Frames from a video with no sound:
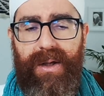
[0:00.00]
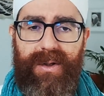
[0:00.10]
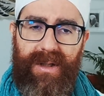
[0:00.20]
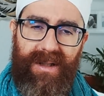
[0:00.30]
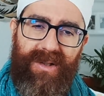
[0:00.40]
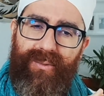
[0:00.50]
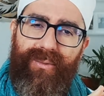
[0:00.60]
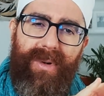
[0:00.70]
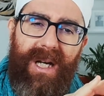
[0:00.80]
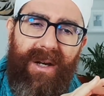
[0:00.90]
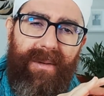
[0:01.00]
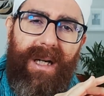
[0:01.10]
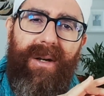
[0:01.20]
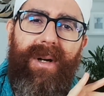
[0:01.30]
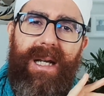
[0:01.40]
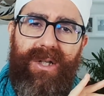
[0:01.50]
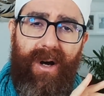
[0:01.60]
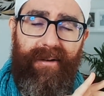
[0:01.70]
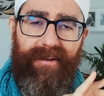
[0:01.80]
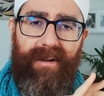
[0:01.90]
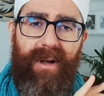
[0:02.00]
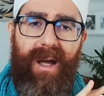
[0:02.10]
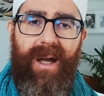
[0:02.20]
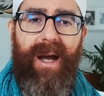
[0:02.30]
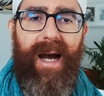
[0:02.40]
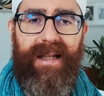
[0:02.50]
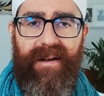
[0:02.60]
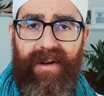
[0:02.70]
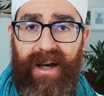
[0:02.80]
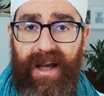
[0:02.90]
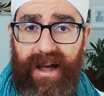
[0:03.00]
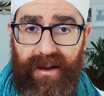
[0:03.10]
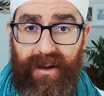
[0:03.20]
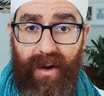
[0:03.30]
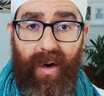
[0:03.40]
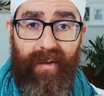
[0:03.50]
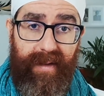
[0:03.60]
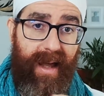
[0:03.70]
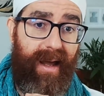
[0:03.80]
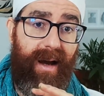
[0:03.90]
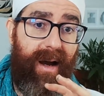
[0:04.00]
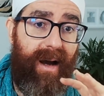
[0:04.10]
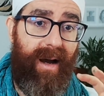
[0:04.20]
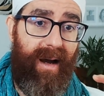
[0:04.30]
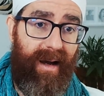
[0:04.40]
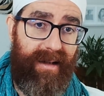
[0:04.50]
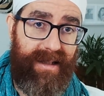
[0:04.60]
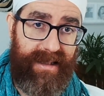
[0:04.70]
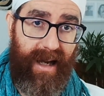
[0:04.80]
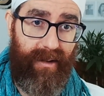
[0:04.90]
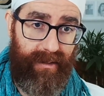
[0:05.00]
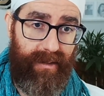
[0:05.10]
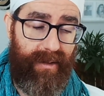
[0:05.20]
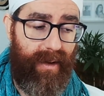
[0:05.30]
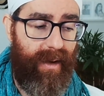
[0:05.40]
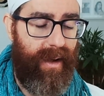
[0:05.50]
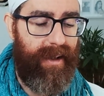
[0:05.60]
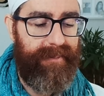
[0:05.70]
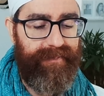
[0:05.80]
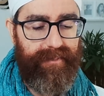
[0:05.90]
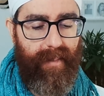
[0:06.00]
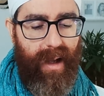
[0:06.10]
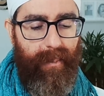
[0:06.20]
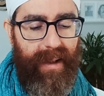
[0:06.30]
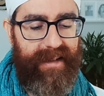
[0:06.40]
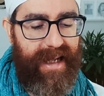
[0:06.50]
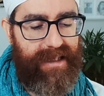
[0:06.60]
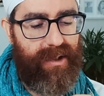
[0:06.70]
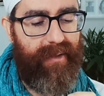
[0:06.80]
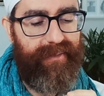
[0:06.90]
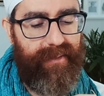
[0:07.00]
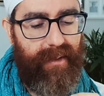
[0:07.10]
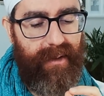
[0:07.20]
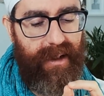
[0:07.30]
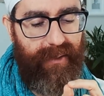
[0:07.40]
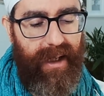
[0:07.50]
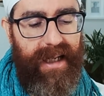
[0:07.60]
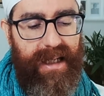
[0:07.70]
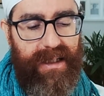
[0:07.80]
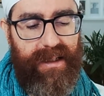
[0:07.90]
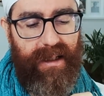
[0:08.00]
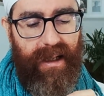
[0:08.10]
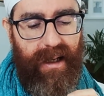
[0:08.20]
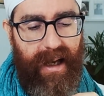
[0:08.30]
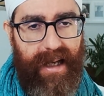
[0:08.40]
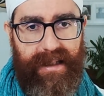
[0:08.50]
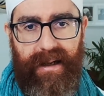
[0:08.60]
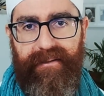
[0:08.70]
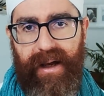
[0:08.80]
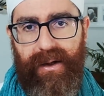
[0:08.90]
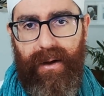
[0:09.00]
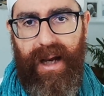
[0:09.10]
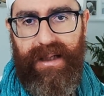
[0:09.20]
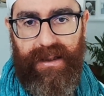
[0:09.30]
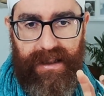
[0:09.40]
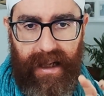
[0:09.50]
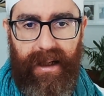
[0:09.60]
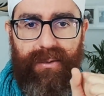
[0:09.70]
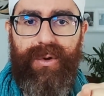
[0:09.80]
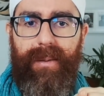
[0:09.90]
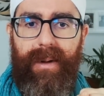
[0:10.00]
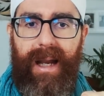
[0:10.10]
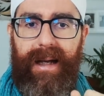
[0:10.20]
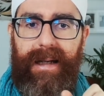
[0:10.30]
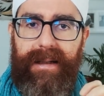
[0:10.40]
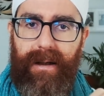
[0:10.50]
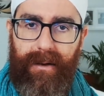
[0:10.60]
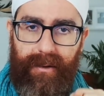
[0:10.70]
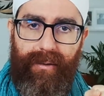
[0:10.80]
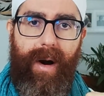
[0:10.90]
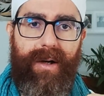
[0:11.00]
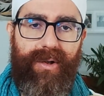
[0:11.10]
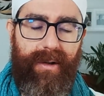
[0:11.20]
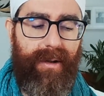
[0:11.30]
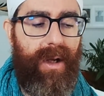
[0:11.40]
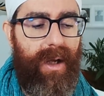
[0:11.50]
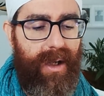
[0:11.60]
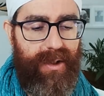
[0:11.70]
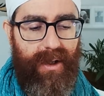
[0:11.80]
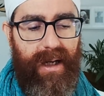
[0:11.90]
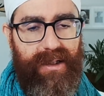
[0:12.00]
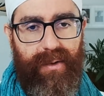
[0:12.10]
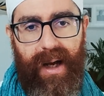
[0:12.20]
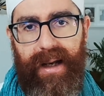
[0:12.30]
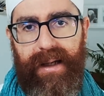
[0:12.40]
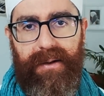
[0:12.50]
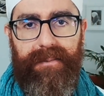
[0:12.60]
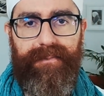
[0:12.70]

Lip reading: it's really, really, really soft at the very end of the sound. But that soft release has an effect on us. It's like a little contraction. So let's try that.